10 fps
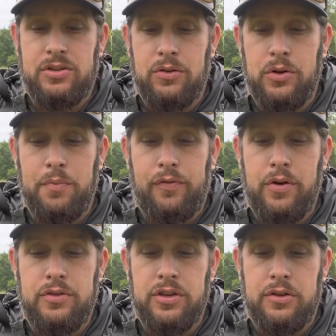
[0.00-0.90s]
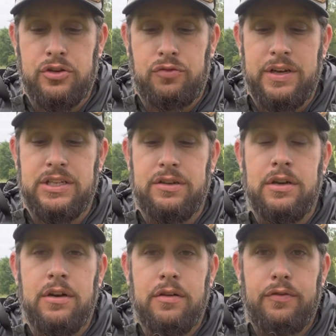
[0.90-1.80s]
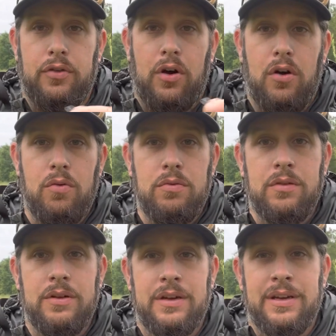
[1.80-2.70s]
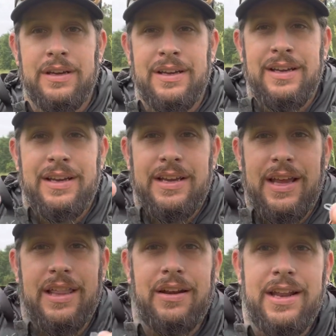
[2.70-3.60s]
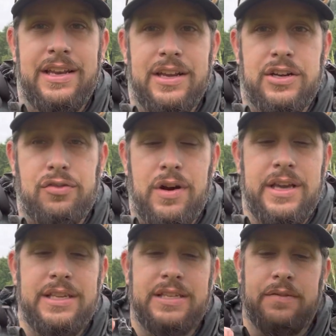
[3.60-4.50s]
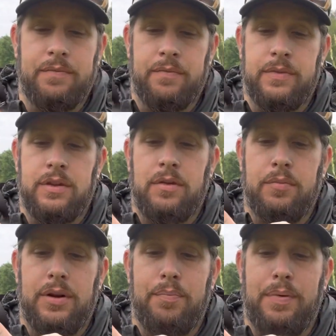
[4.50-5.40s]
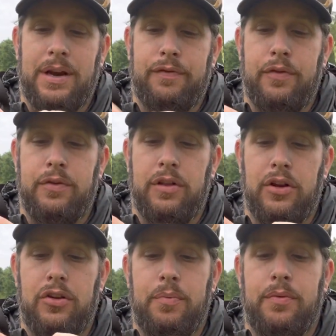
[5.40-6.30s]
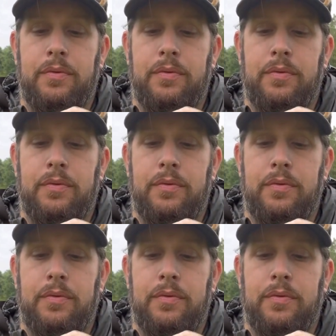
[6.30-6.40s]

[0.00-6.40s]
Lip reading: So loop through, so the trace through the hole, get the end of your trace, put it back through the loop,